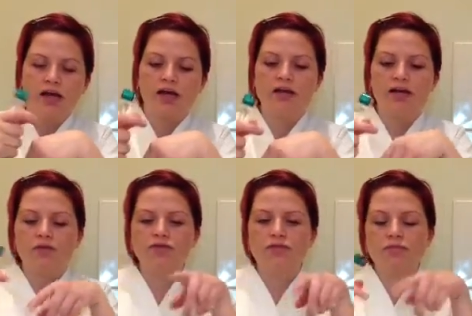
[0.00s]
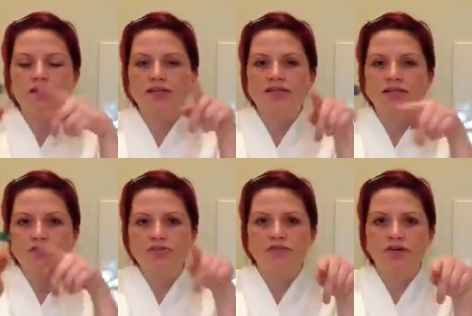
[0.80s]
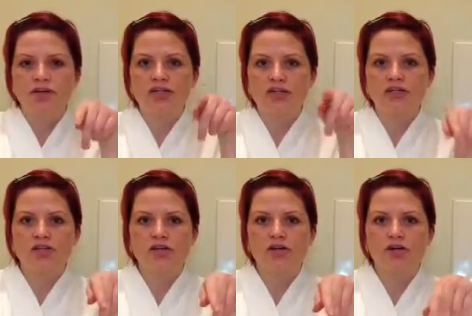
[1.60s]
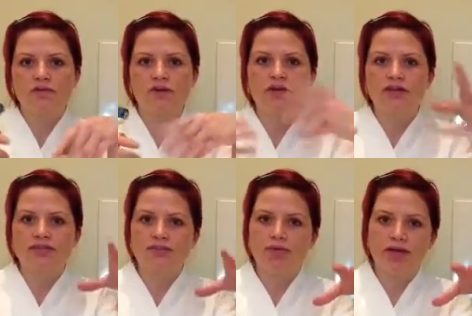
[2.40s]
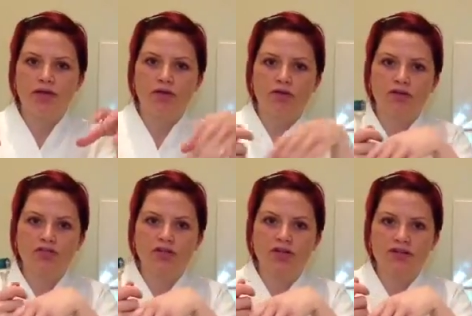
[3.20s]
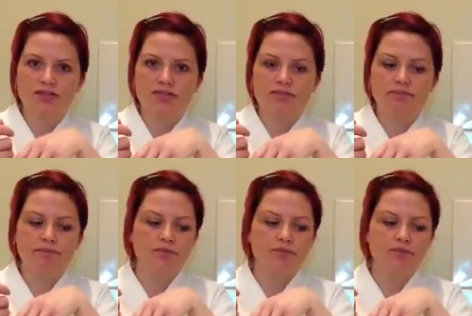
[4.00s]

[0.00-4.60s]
and that will make the cells divide and turn over and stimulate collagen and elastin.